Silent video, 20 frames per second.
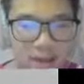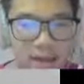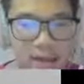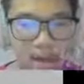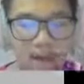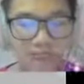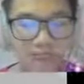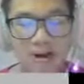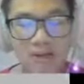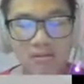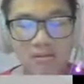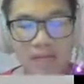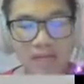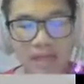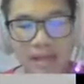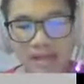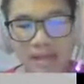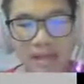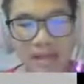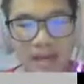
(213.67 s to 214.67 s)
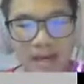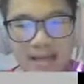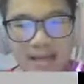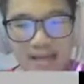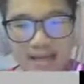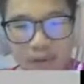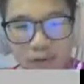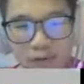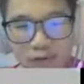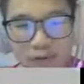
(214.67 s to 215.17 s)
They found this article
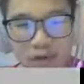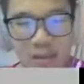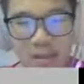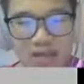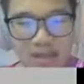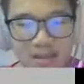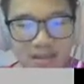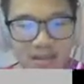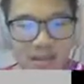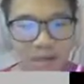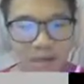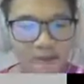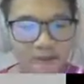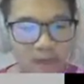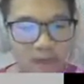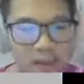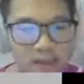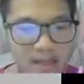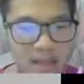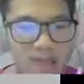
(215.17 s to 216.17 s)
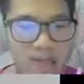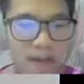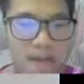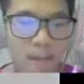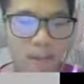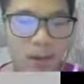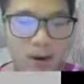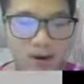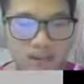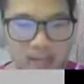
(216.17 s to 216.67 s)
insightful, interesting, informative, and
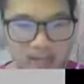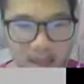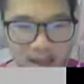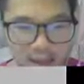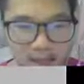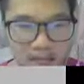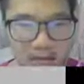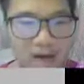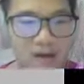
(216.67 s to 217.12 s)
positive.